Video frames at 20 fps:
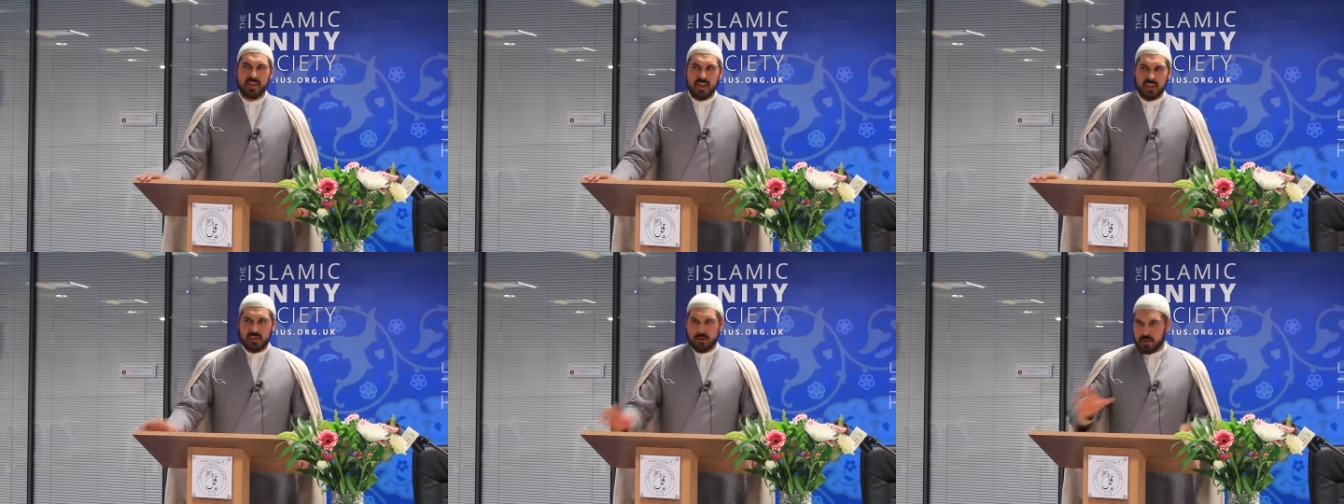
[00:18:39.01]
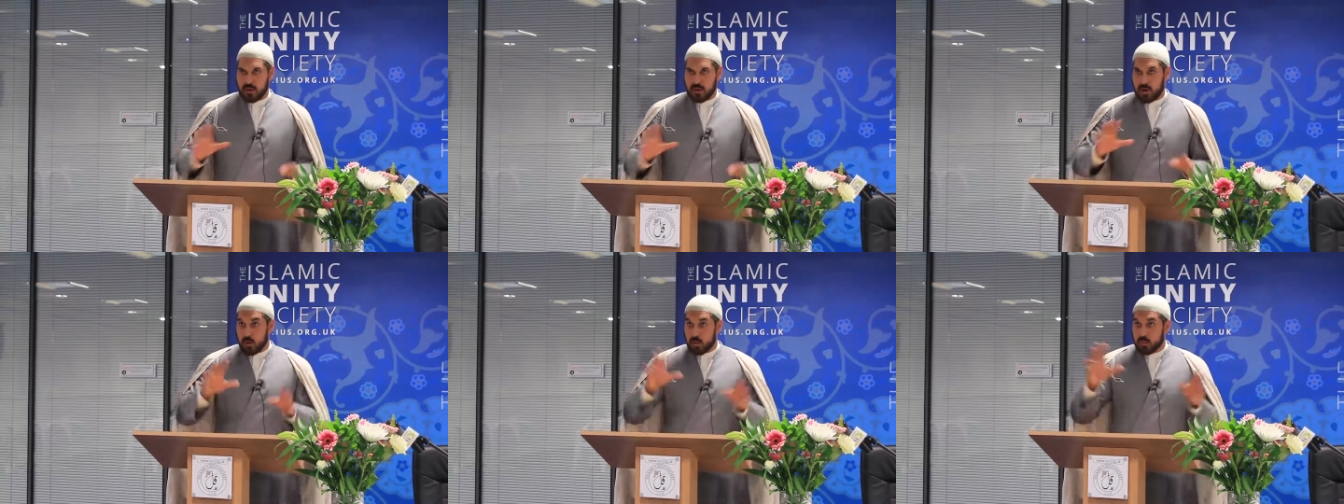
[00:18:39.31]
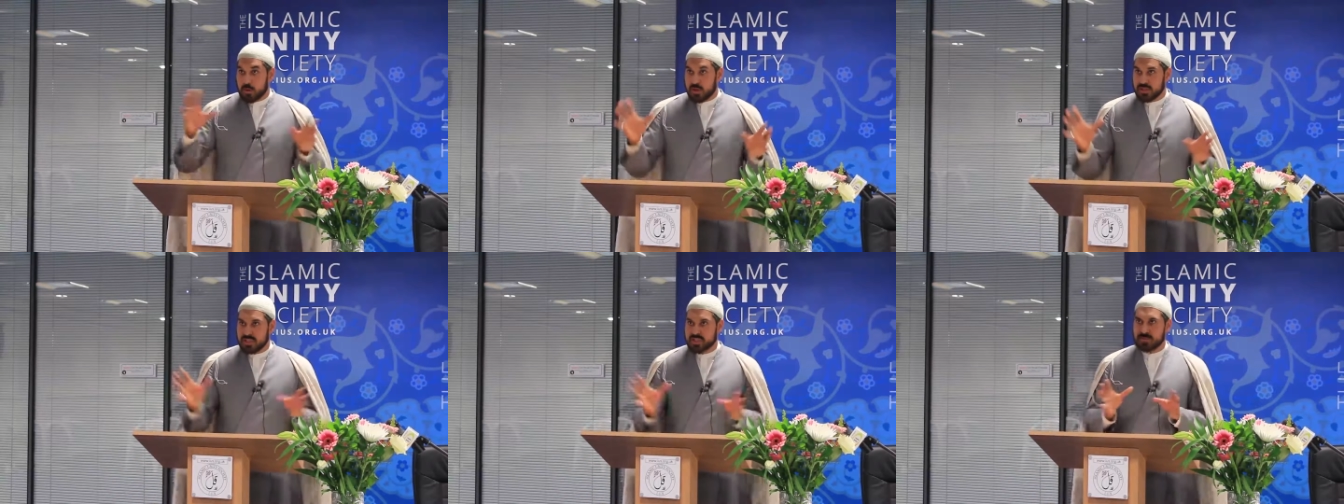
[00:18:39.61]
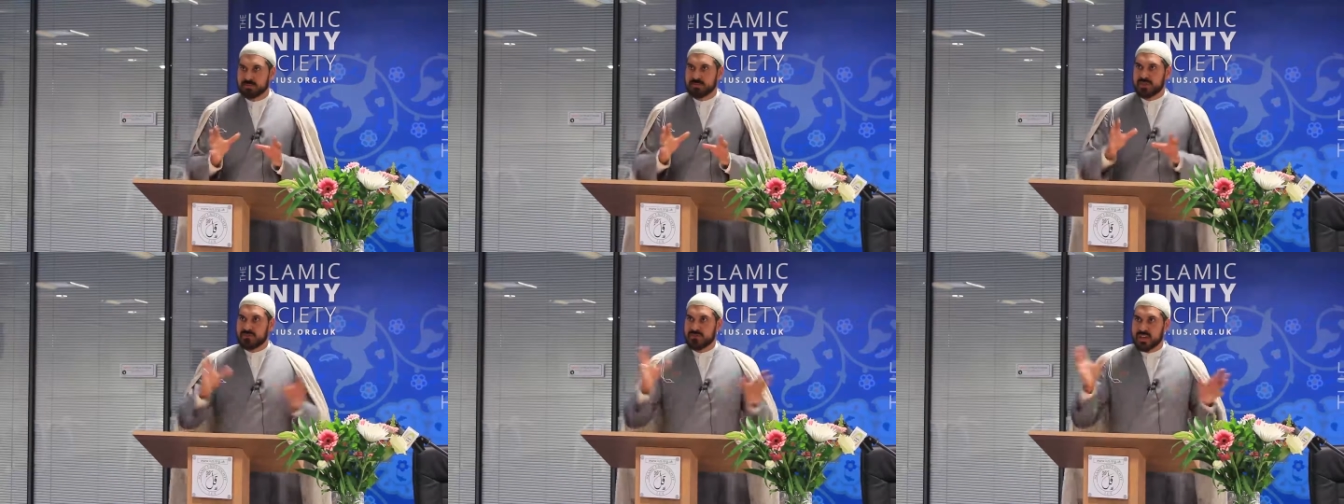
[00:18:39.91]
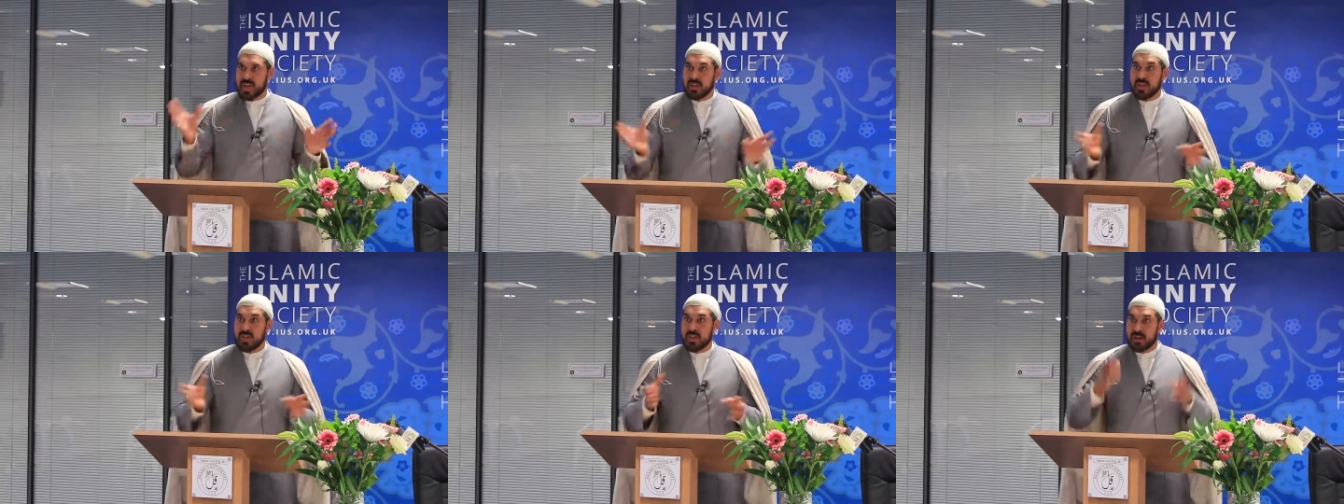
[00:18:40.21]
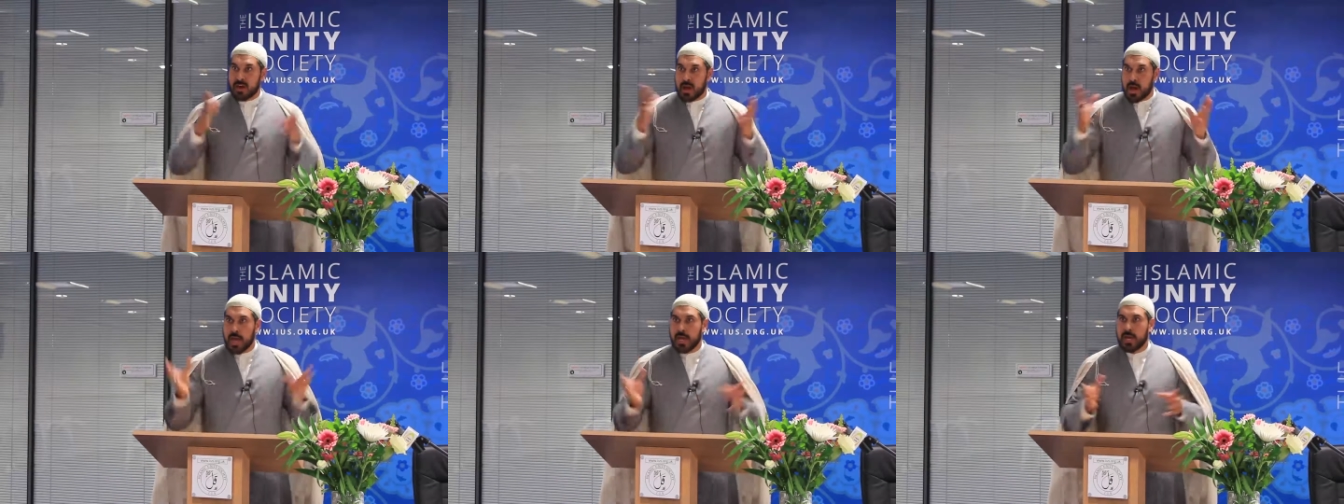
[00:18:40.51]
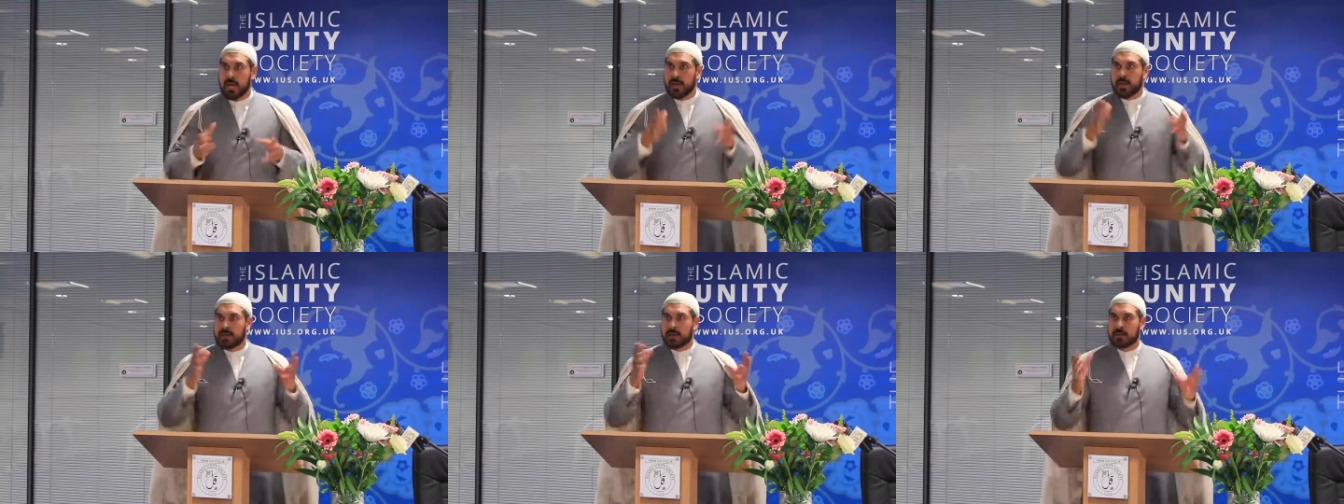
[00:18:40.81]
The whole concept of nadar,
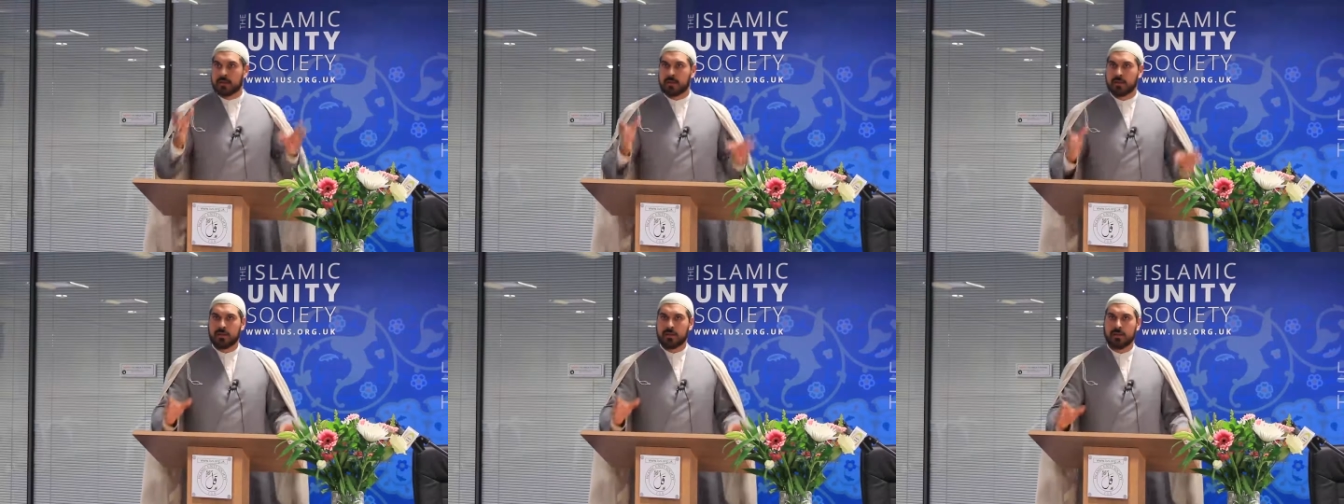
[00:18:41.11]
ayn,